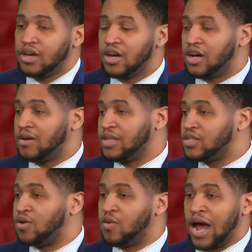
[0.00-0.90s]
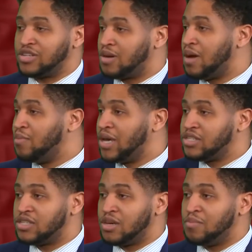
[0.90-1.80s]
And so I try my
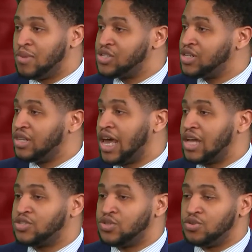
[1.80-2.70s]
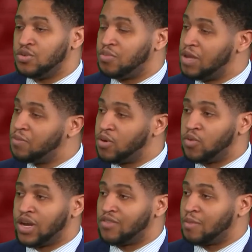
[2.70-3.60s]
best to mention that to people
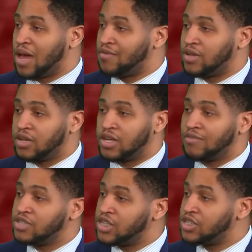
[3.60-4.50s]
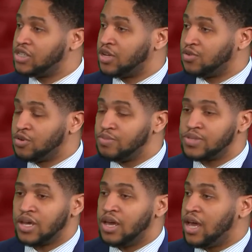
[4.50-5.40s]
whenever I'm having conversations in
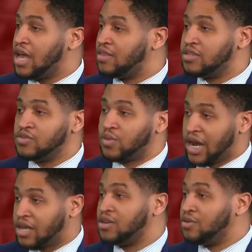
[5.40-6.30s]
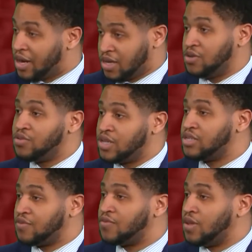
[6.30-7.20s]
groups. Hey, this is what I can do. I can do
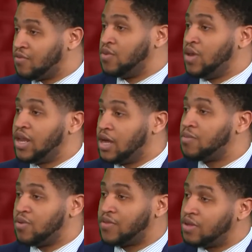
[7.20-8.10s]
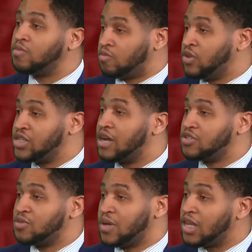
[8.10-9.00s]
this. If you need help with it, reach out
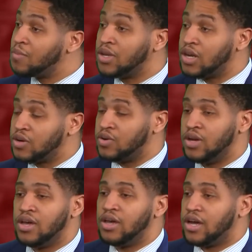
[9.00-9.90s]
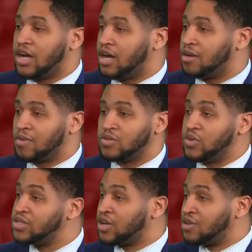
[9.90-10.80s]
to me. Let me know, because
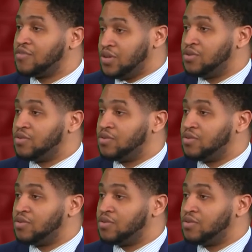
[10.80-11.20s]
we serve you.